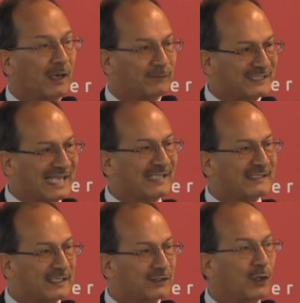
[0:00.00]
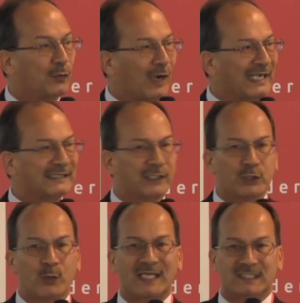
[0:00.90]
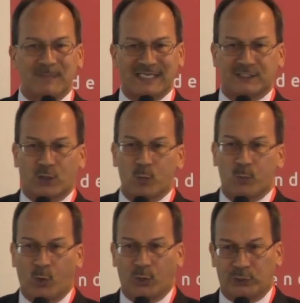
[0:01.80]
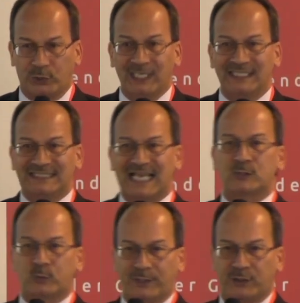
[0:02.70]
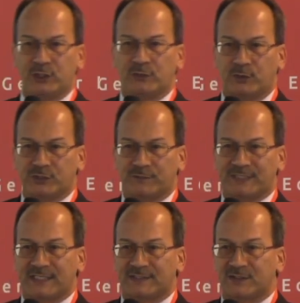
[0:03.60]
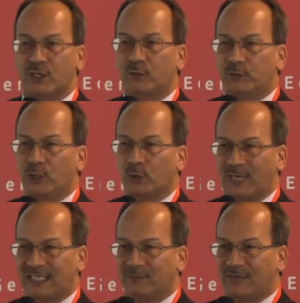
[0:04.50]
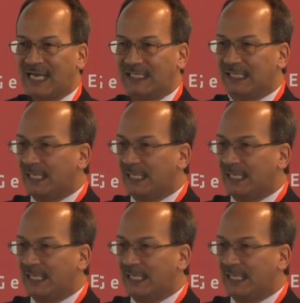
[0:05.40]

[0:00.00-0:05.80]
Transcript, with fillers: of Texas, right at the US Mexico border. That's where the University of Texas Rio Grande Valley